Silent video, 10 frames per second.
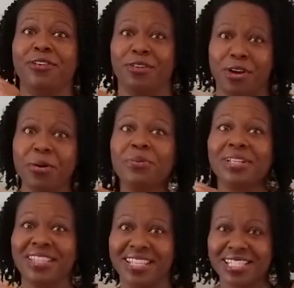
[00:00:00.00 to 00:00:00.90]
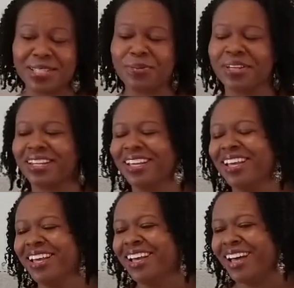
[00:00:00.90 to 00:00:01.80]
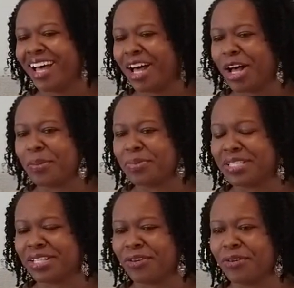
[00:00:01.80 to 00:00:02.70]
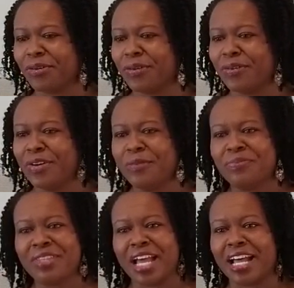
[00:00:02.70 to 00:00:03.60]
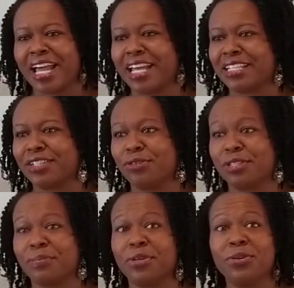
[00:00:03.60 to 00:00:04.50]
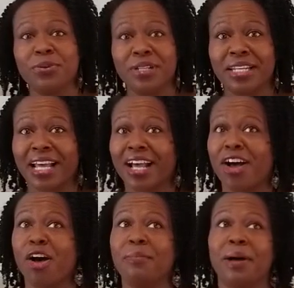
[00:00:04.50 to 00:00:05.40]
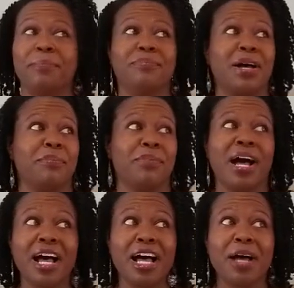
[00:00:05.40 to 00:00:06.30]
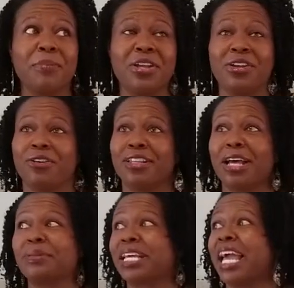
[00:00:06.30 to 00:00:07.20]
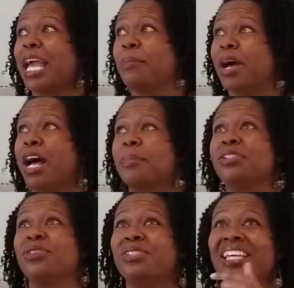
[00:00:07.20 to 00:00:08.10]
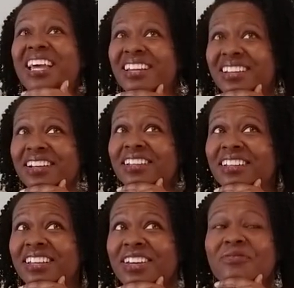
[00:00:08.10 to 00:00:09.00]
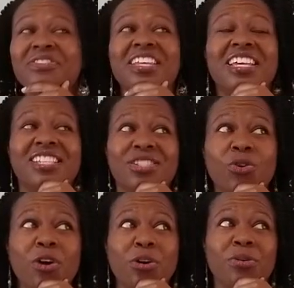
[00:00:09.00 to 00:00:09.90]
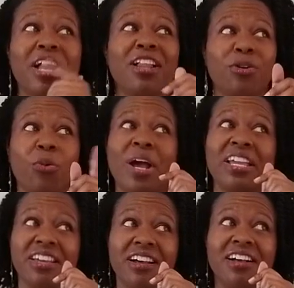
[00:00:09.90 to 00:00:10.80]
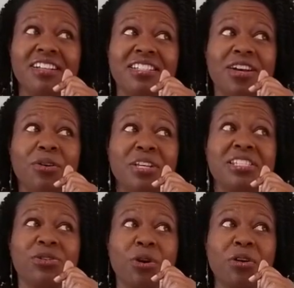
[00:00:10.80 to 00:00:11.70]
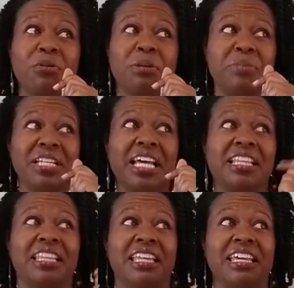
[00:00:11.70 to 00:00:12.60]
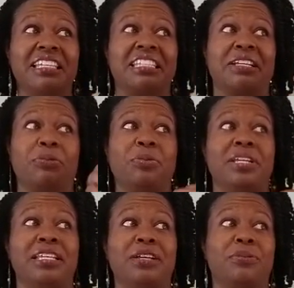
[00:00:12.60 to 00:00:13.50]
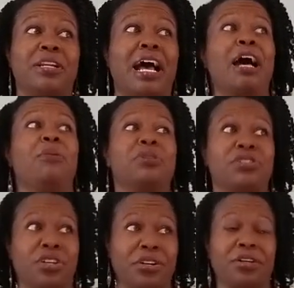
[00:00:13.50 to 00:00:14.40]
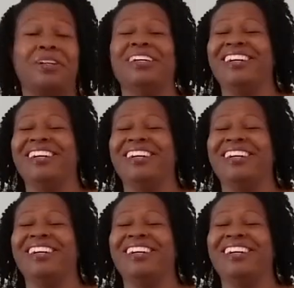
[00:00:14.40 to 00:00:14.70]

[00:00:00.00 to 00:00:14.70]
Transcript: you know, with this one. So I had to do some Googling. I called my mom, you know, and I was like, hey mom, because you know, technically historical, y'all are quite young. So historical could be like the things that we did when I was younger.